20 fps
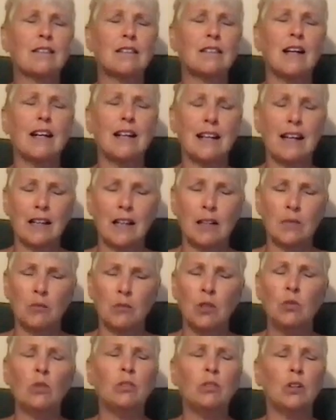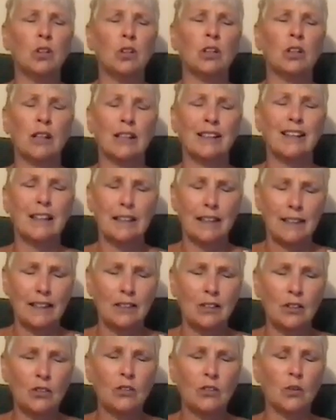time you look
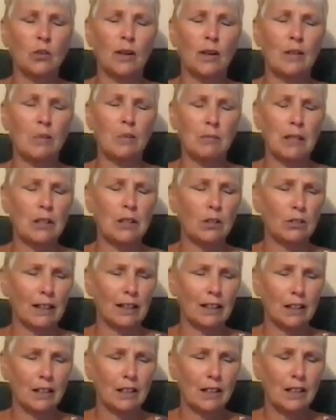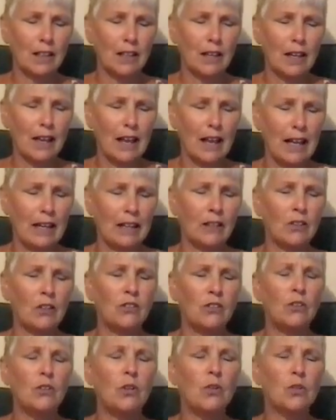into a mirror and
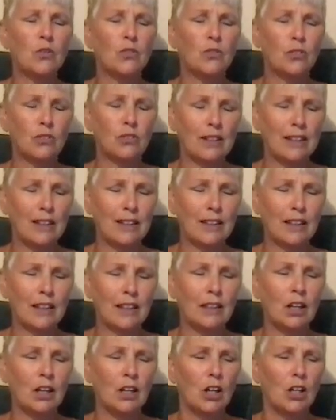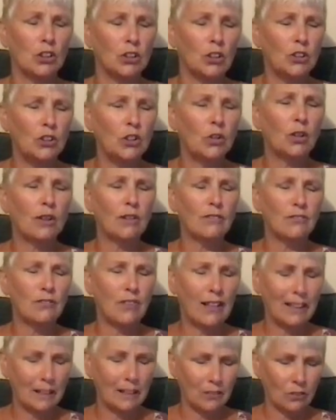you see your
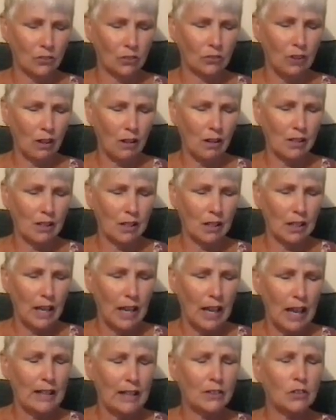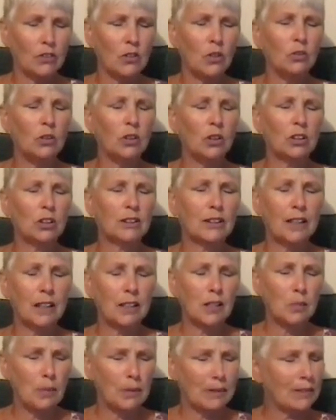face and you look
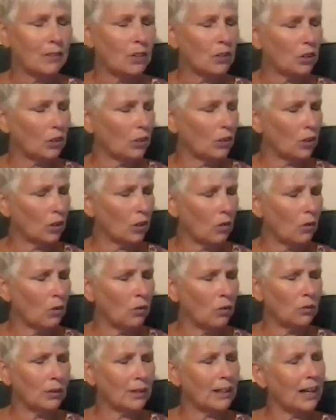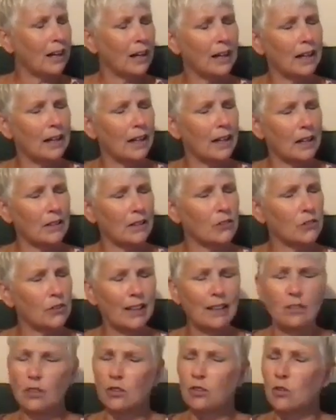deep into your own eyes
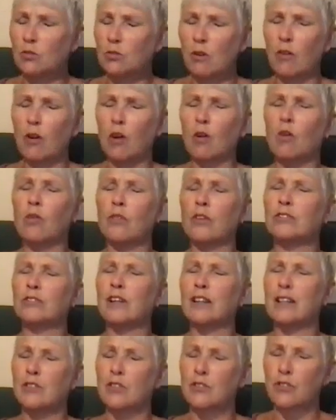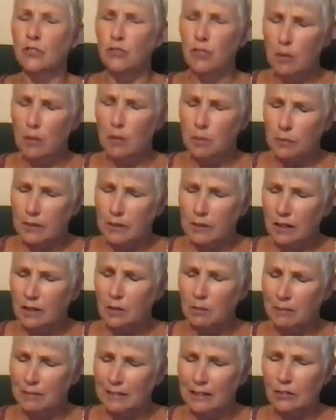and you know there is something that
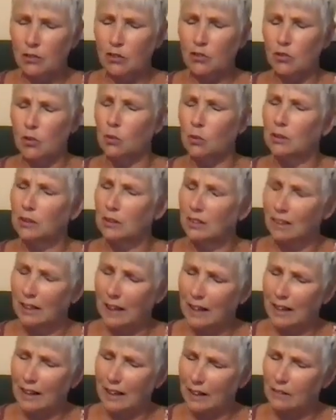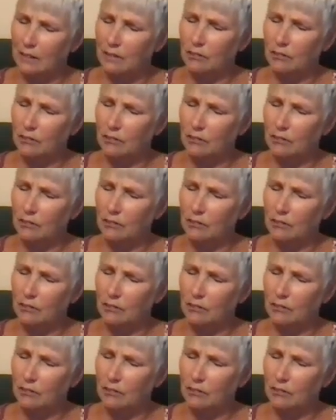makes you alive.